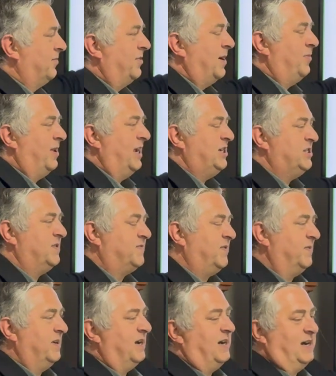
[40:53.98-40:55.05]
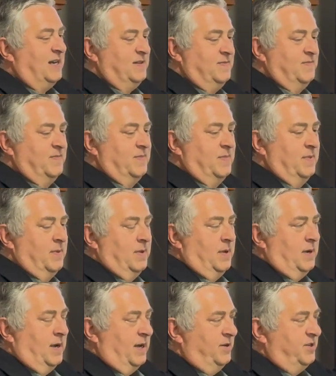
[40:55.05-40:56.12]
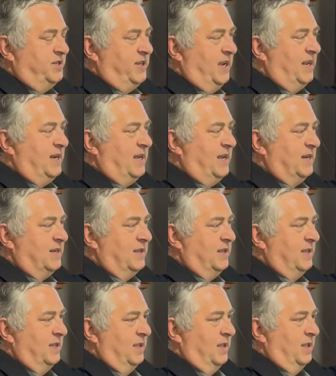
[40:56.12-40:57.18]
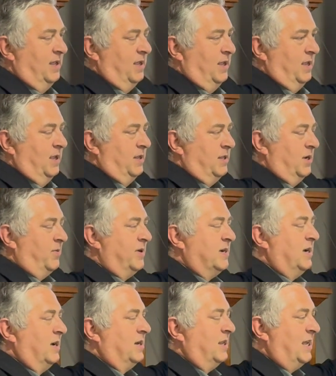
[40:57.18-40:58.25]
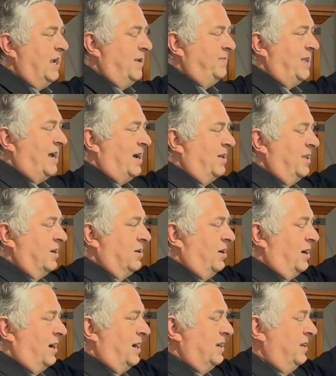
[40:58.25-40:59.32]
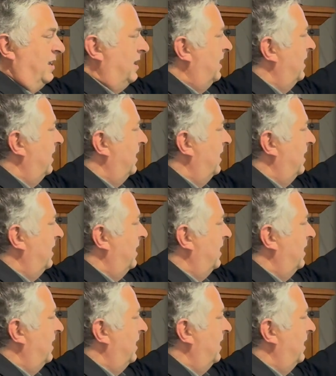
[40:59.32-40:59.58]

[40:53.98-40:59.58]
revelation from God. Understand that. No one can claim now that God